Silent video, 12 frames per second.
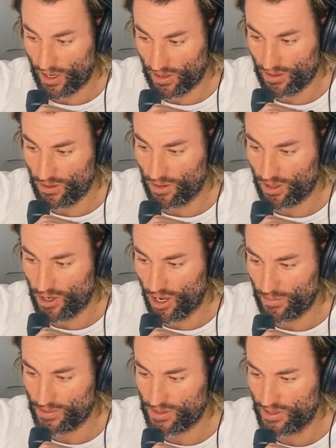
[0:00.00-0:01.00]
Quick, call
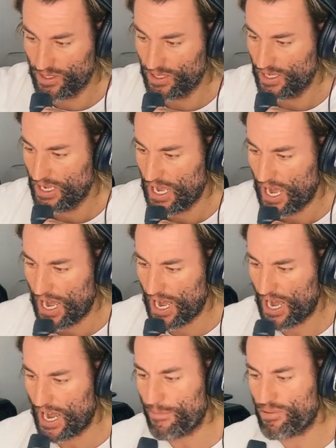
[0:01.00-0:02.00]
the cops.
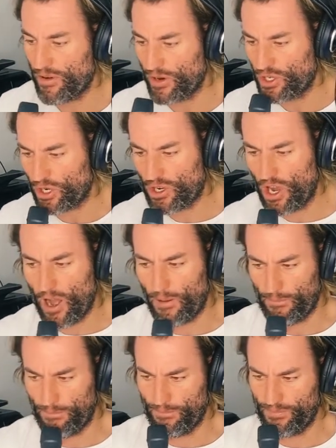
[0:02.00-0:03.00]

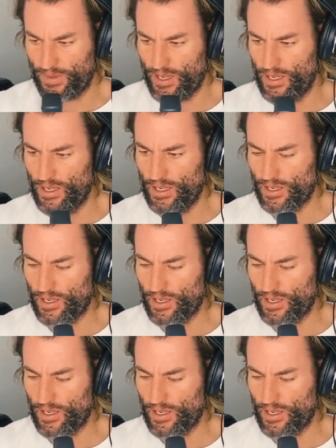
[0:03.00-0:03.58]
Apura.com.